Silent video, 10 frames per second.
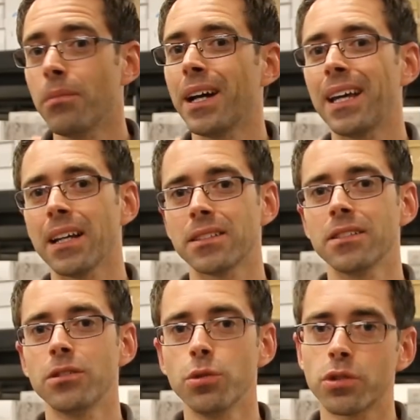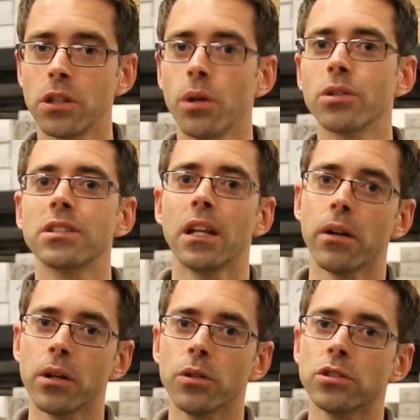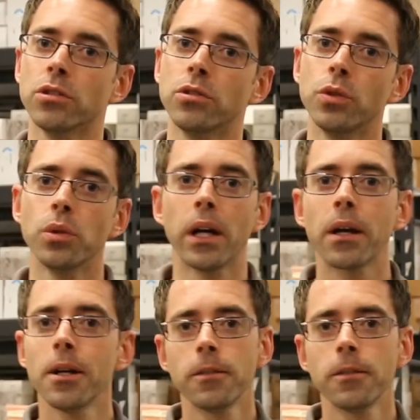My guess is usually in those scenarios they'll do like